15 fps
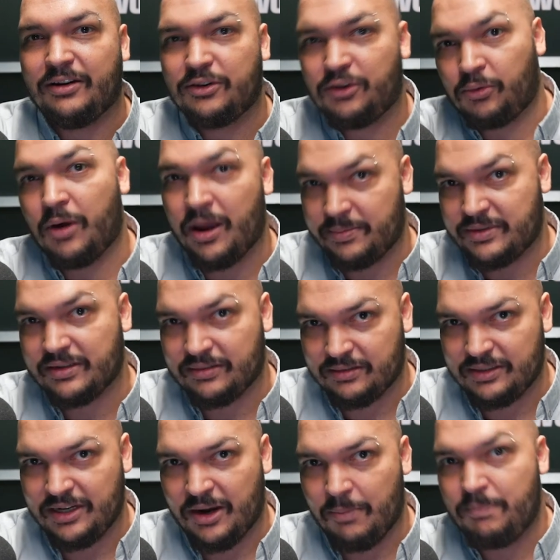corrupt,
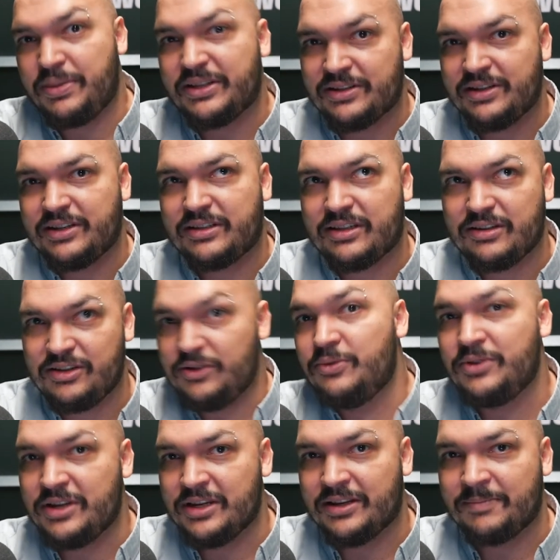you know, business
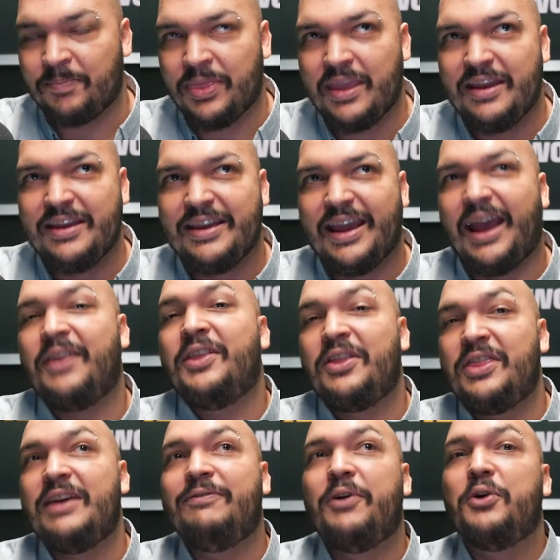union, and then
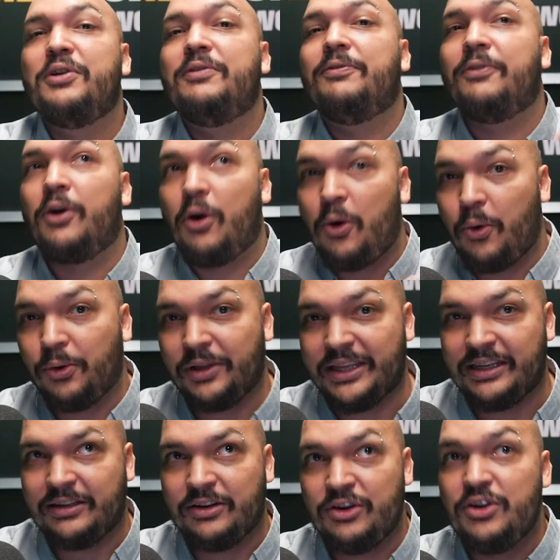they voted for a
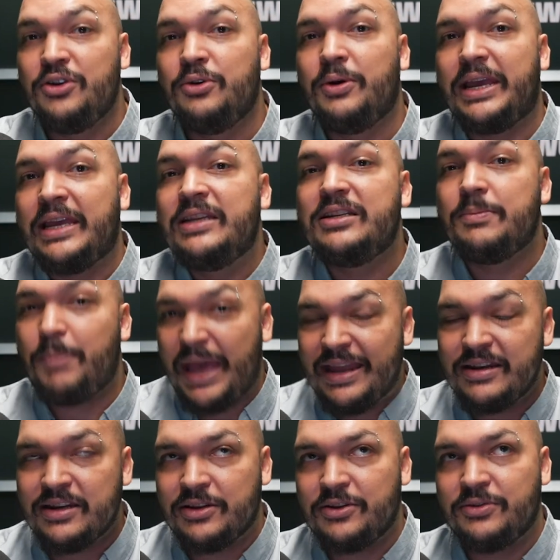wholly new
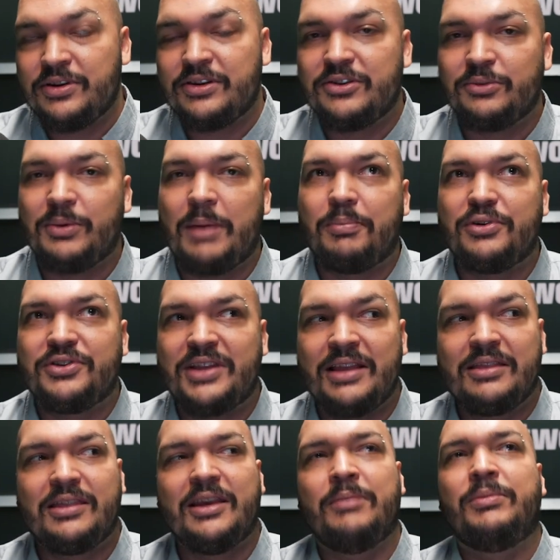independent union to
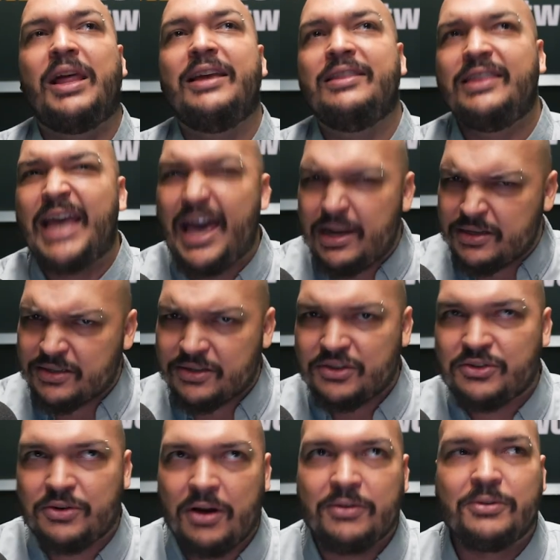represent them. Like, that is a
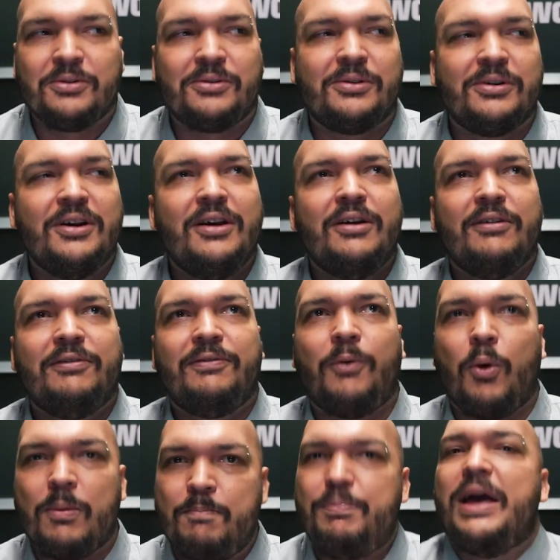struggle
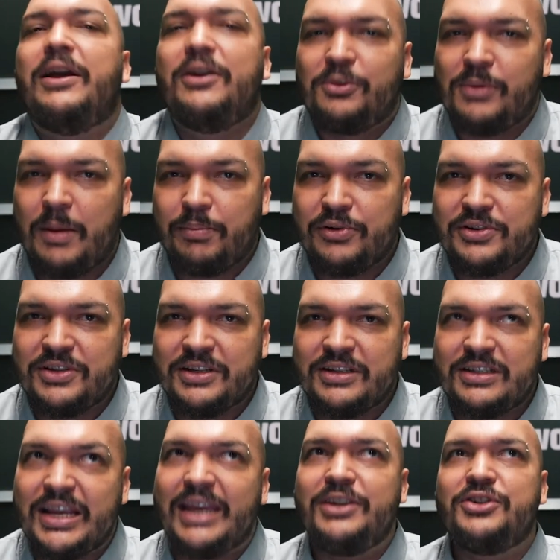for better
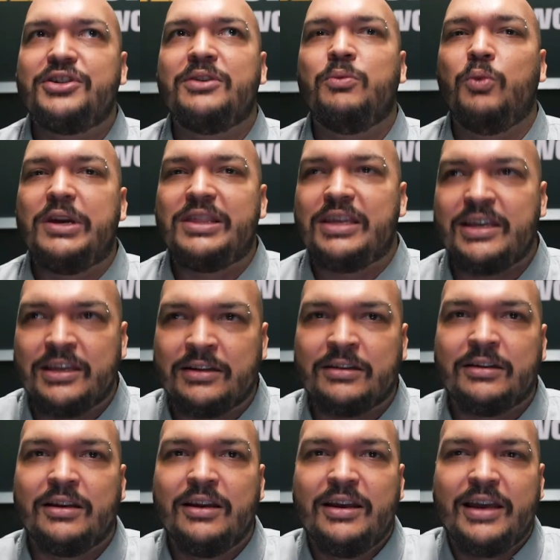representation
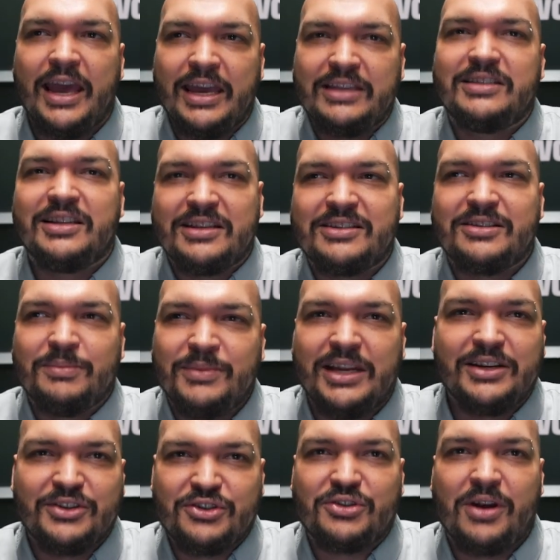within a system that
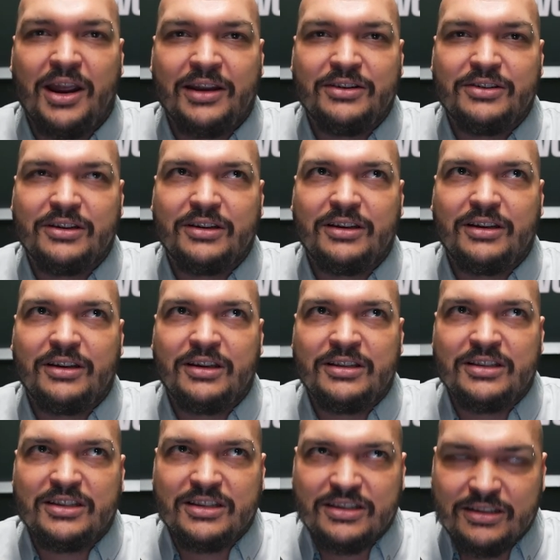is trying to
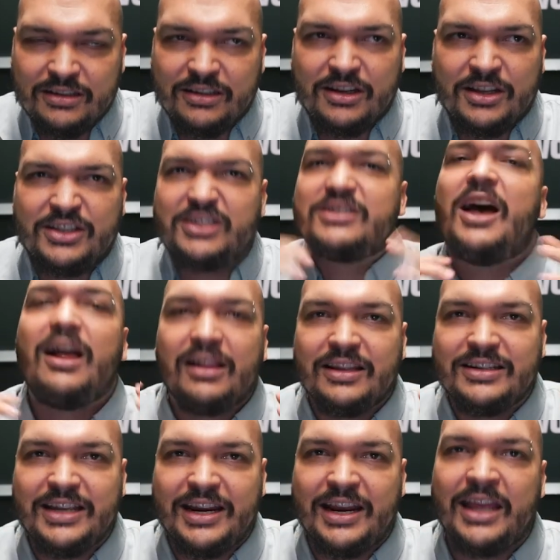cons-
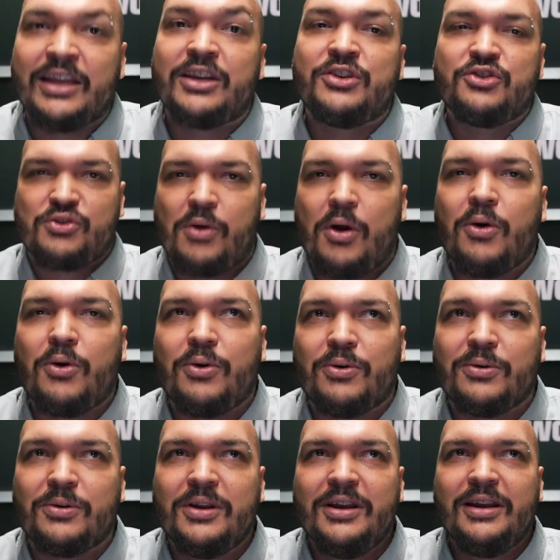consolidate and
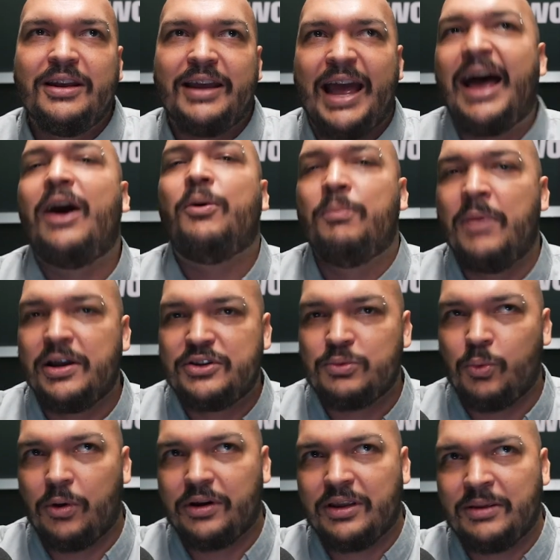control how much
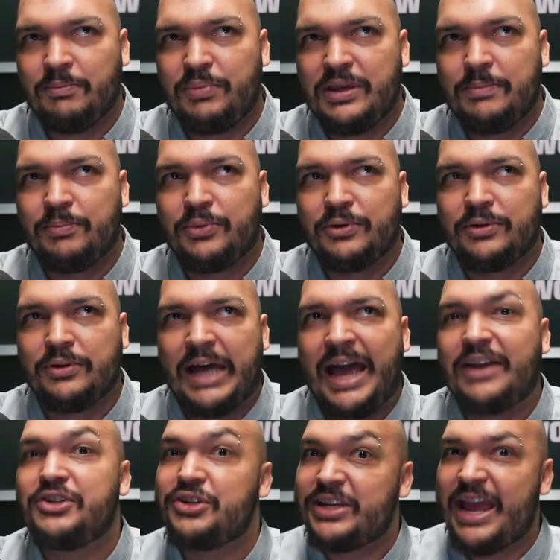working people
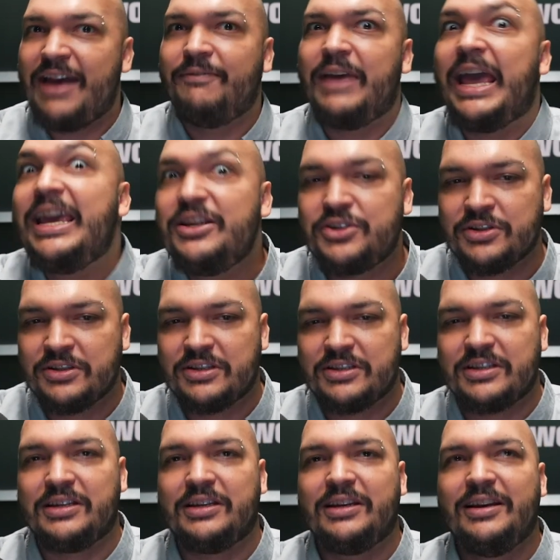actually have
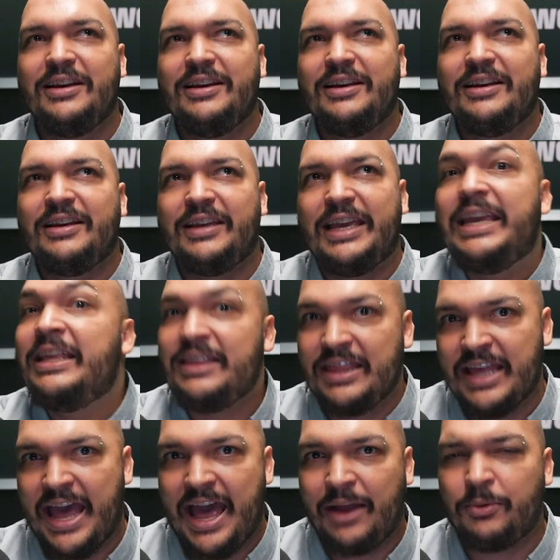agency in
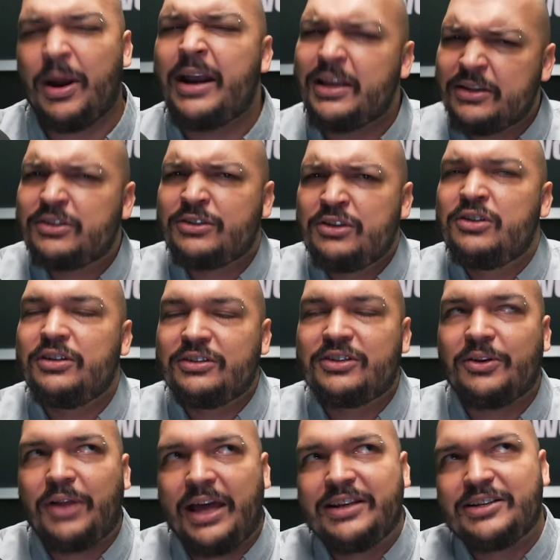that, right? Is
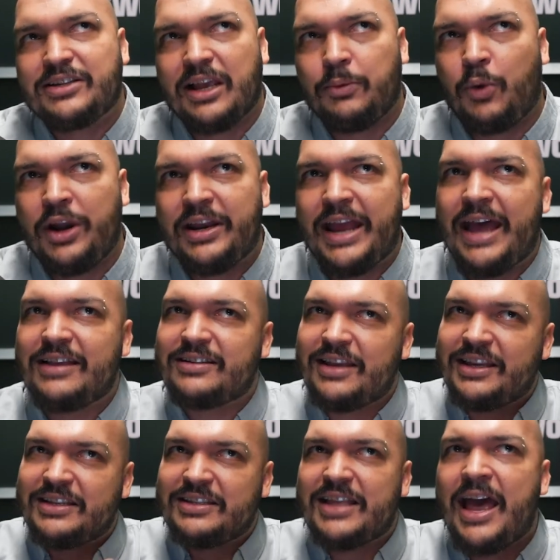so I just I wanted to ask,
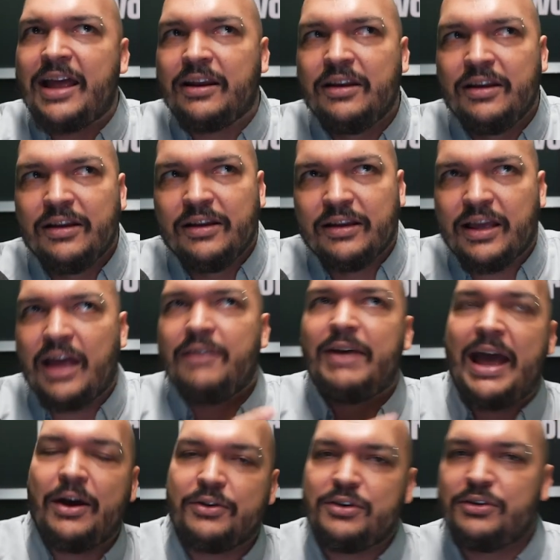like, is that kind of
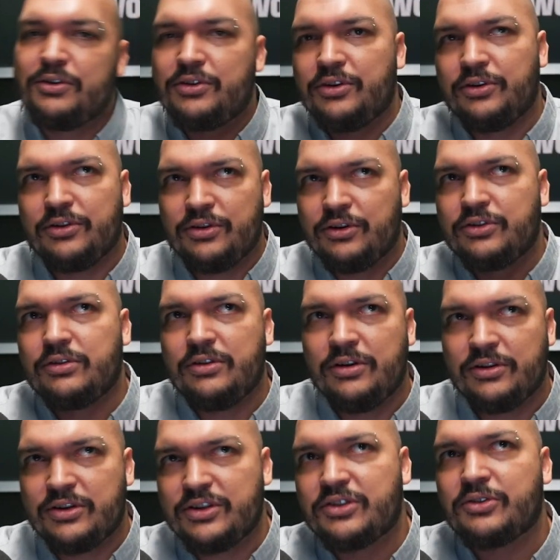how you're you're you're you're
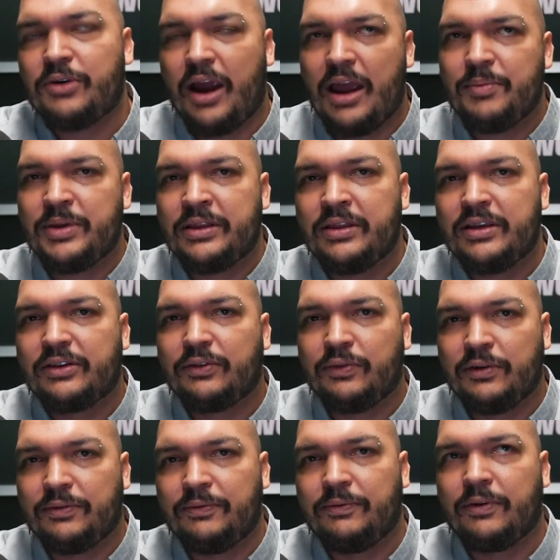describing this for
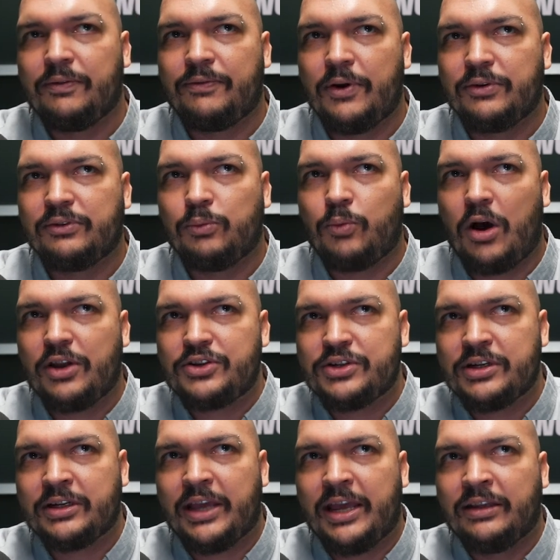for folks
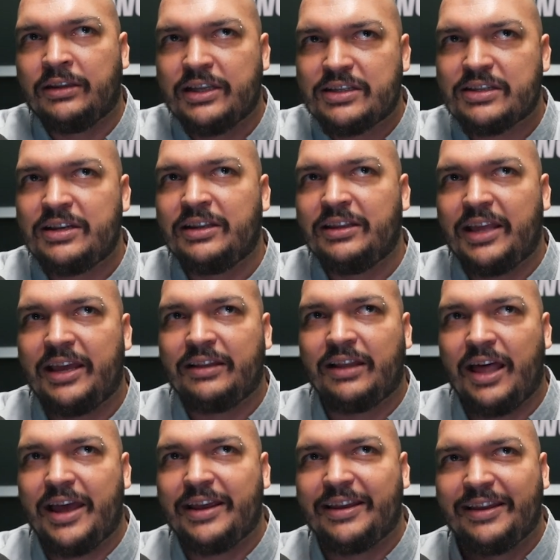watching and listening, that
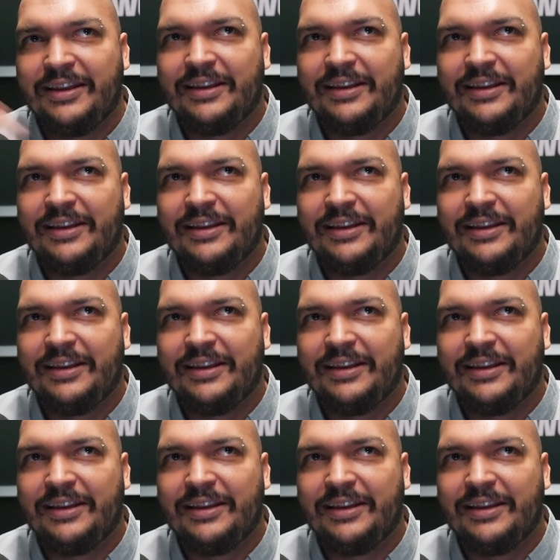like